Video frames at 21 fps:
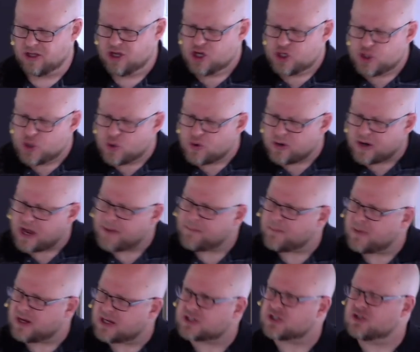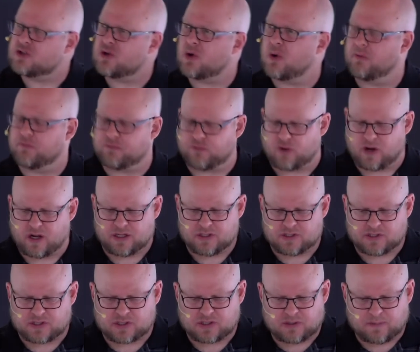You and I must know,
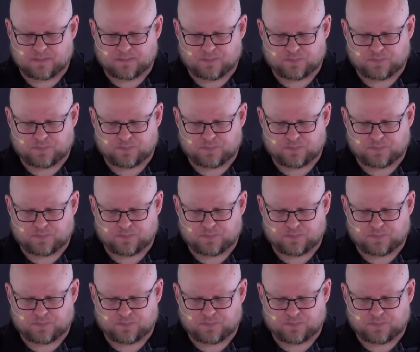friends,